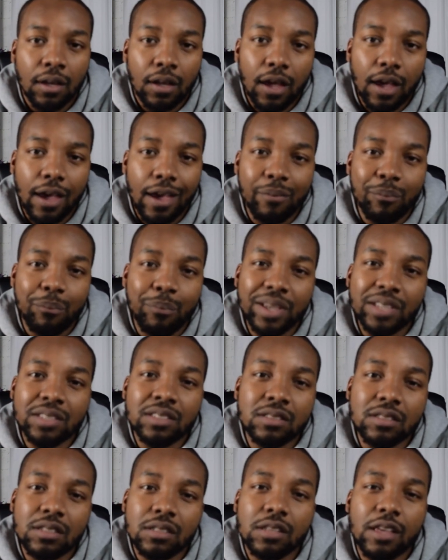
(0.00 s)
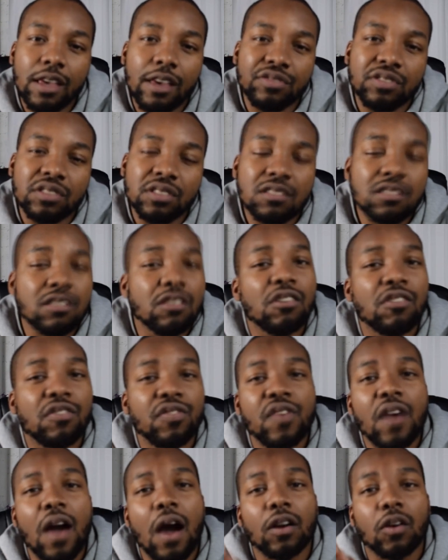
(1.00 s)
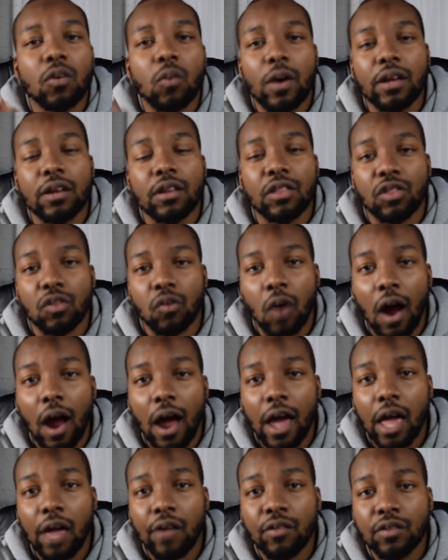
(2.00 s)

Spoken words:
And businesses have still found a way to thrive.